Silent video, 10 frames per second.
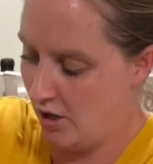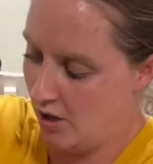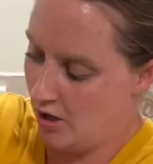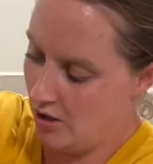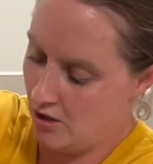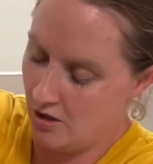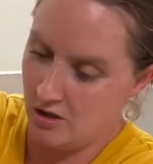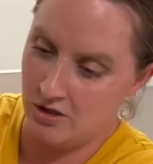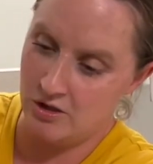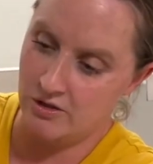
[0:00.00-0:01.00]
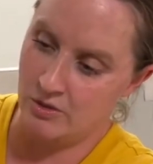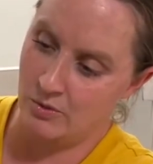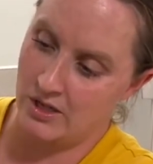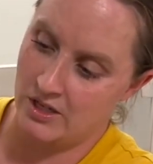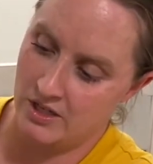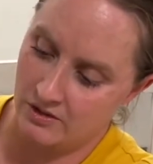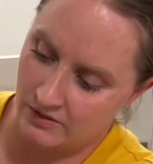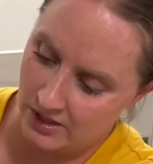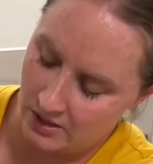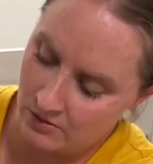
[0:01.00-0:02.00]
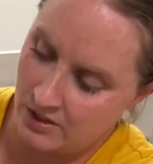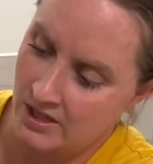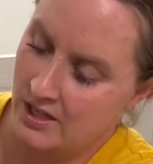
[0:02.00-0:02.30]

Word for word: all the way around